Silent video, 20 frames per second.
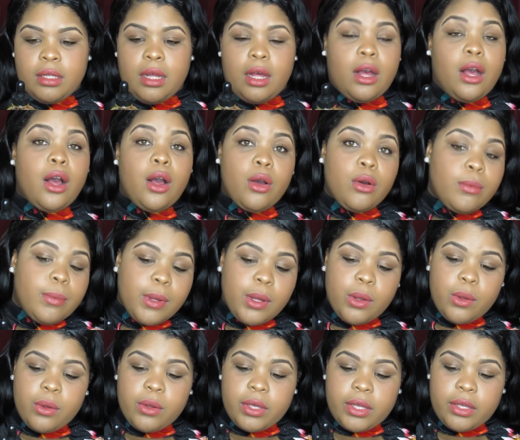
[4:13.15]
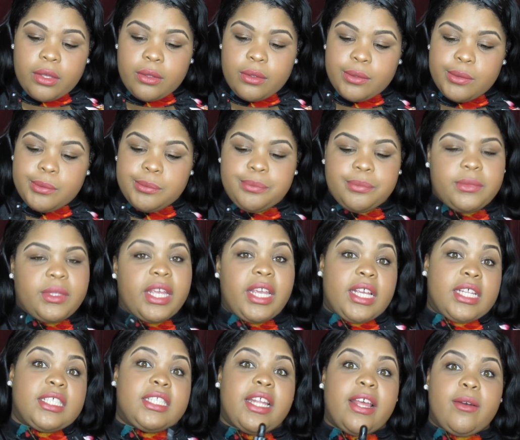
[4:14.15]
jojoba oil,
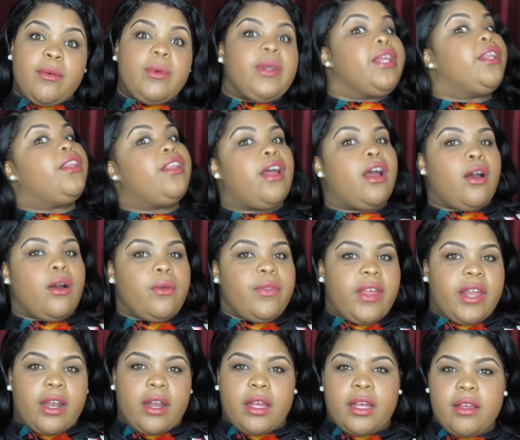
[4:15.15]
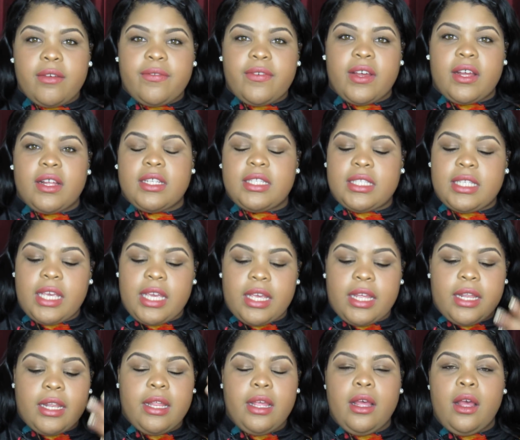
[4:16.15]
things that we know that are good for our
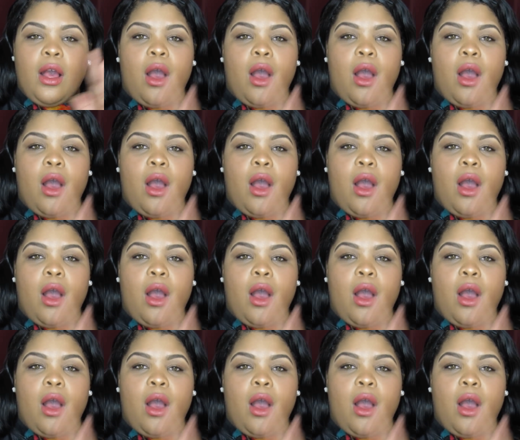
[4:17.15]
skin,